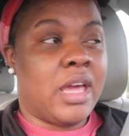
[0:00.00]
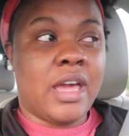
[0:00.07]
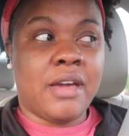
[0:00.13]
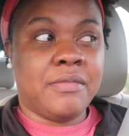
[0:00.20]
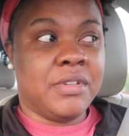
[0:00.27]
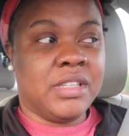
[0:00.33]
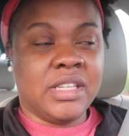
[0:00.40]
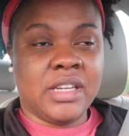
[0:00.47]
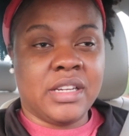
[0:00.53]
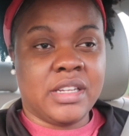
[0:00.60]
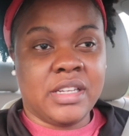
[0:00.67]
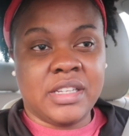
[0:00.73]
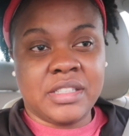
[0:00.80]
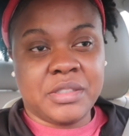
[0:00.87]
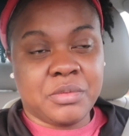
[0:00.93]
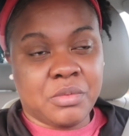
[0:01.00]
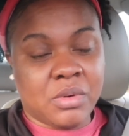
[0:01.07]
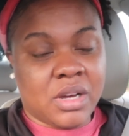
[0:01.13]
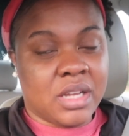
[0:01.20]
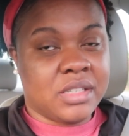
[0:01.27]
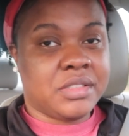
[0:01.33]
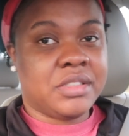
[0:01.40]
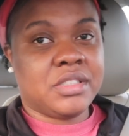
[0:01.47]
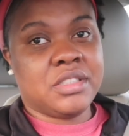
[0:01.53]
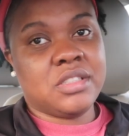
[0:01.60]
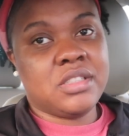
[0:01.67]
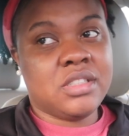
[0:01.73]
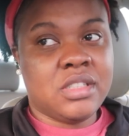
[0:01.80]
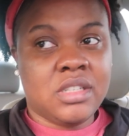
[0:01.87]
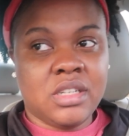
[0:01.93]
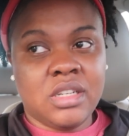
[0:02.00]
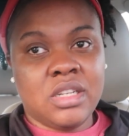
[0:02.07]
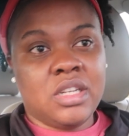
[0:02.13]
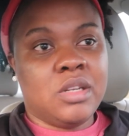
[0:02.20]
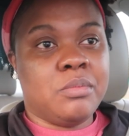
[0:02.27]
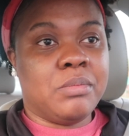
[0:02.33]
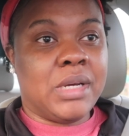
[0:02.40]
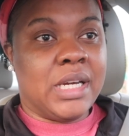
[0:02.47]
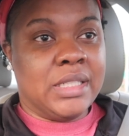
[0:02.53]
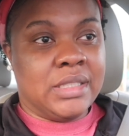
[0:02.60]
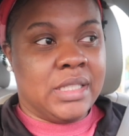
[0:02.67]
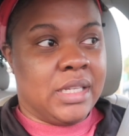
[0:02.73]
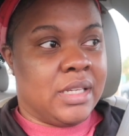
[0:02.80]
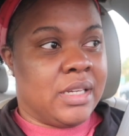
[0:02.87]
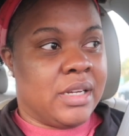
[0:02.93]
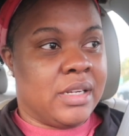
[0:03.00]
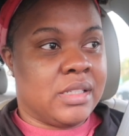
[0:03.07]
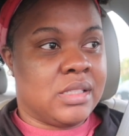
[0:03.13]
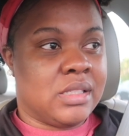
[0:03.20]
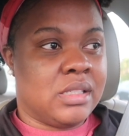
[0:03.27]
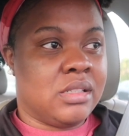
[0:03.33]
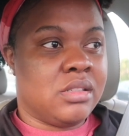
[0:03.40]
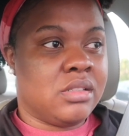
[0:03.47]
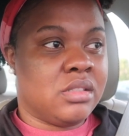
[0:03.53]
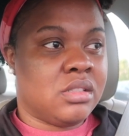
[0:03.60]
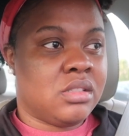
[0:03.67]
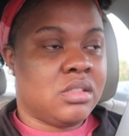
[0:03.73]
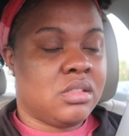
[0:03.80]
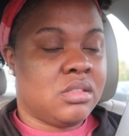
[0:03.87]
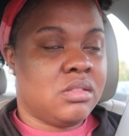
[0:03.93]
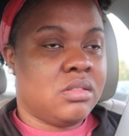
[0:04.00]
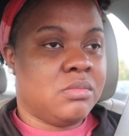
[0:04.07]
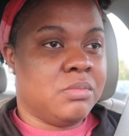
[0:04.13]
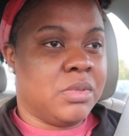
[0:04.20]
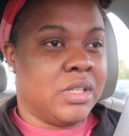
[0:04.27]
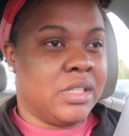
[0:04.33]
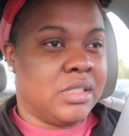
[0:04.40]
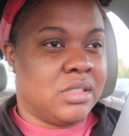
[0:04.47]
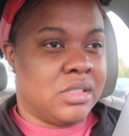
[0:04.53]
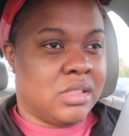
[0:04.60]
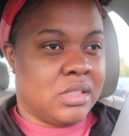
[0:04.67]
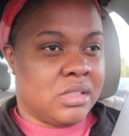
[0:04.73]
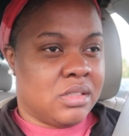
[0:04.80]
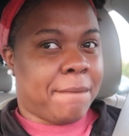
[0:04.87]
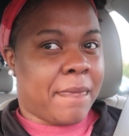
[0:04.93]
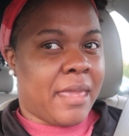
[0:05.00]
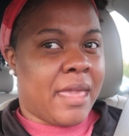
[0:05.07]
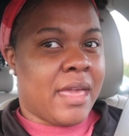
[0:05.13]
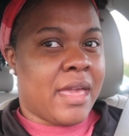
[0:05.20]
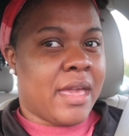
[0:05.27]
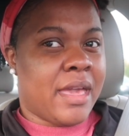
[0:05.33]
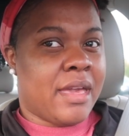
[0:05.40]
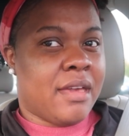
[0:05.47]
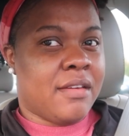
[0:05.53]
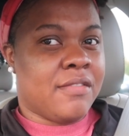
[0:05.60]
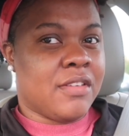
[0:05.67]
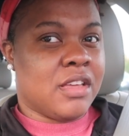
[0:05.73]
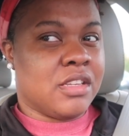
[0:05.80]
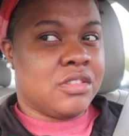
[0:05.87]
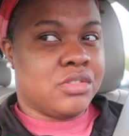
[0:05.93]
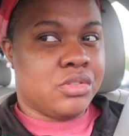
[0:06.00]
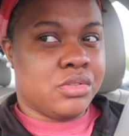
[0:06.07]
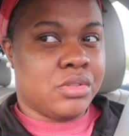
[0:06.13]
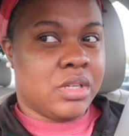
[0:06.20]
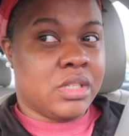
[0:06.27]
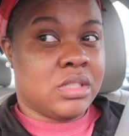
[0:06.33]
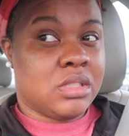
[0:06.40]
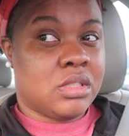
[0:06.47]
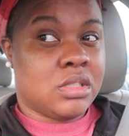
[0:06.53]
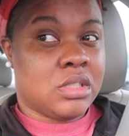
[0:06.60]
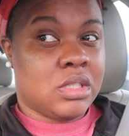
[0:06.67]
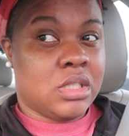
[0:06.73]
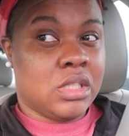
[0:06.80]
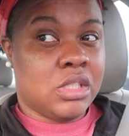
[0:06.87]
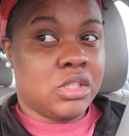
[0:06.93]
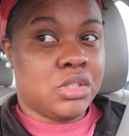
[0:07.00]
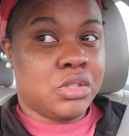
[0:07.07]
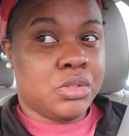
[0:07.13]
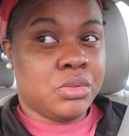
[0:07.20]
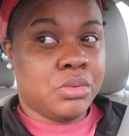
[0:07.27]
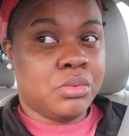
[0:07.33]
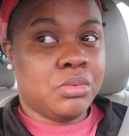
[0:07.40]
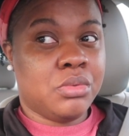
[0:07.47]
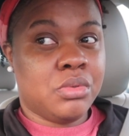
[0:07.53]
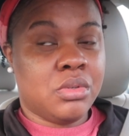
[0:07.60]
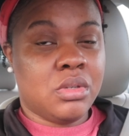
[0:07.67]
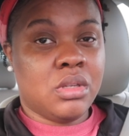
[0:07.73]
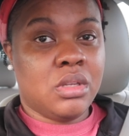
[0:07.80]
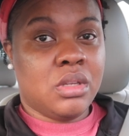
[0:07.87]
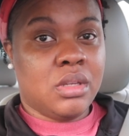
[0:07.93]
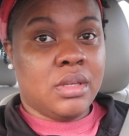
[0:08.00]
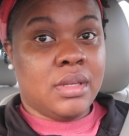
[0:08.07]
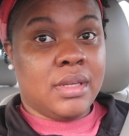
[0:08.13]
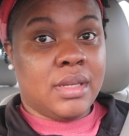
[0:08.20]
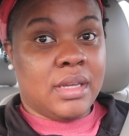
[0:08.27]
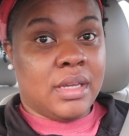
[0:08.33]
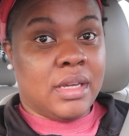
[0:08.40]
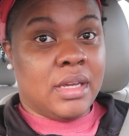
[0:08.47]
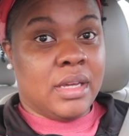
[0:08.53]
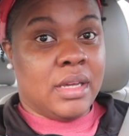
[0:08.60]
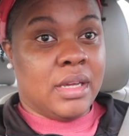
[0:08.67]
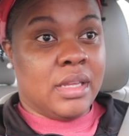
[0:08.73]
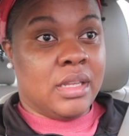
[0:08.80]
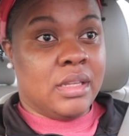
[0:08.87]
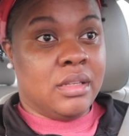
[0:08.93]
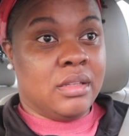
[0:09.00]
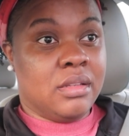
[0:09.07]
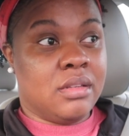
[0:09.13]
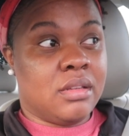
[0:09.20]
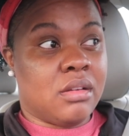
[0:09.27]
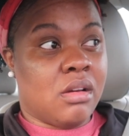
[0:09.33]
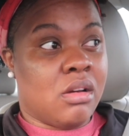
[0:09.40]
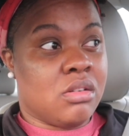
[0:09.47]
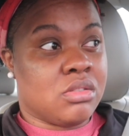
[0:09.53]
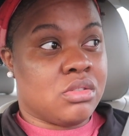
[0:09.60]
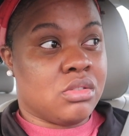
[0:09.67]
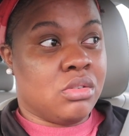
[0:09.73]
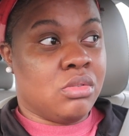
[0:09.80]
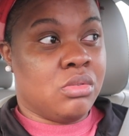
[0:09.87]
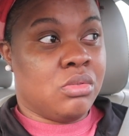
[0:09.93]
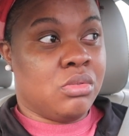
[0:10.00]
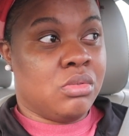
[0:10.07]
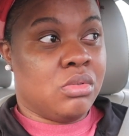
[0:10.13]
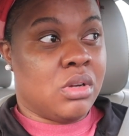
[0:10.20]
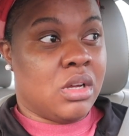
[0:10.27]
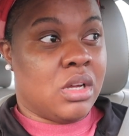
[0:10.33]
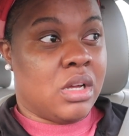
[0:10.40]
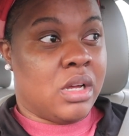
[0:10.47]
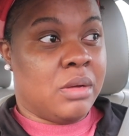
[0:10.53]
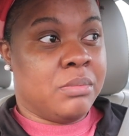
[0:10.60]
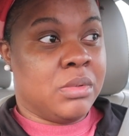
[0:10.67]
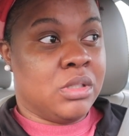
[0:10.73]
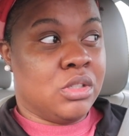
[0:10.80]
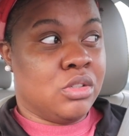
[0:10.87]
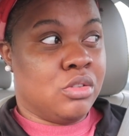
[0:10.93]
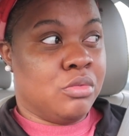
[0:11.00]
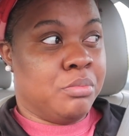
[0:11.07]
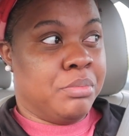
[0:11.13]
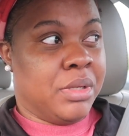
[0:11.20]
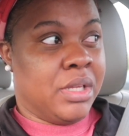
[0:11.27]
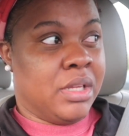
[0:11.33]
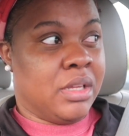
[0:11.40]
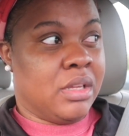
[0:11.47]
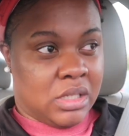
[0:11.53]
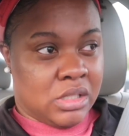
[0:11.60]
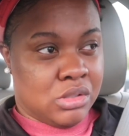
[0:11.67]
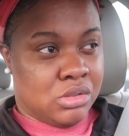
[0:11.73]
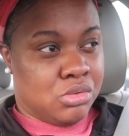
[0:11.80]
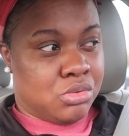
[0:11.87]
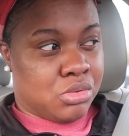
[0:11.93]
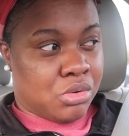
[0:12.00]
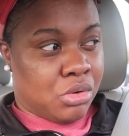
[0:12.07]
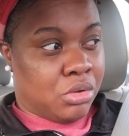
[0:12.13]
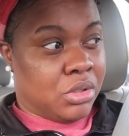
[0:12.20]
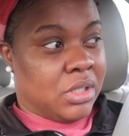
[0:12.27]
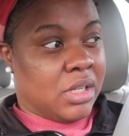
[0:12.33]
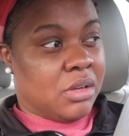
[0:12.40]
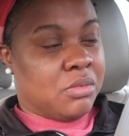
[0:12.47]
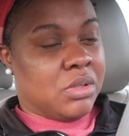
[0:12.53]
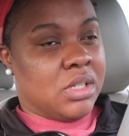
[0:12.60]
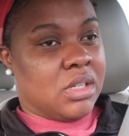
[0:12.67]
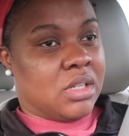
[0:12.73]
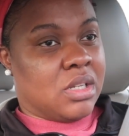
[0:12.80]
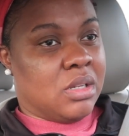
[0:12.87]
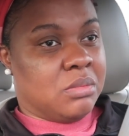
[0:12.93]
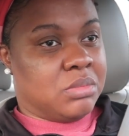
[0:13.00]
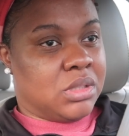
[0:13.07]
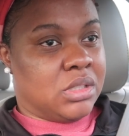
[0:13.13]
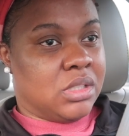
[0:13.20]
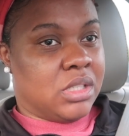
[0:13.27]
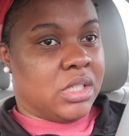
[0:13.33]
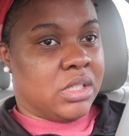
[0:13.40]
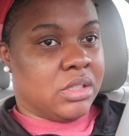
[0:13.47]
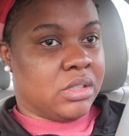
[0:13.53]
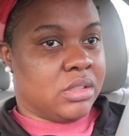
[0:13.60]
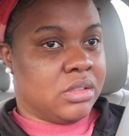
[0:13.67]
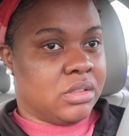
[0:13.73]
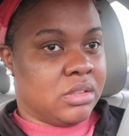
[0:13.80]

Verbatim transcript: having their kids watch by daycare centers, but it's just, I have a trust issue and also I'm a little bit controlling when it comes to her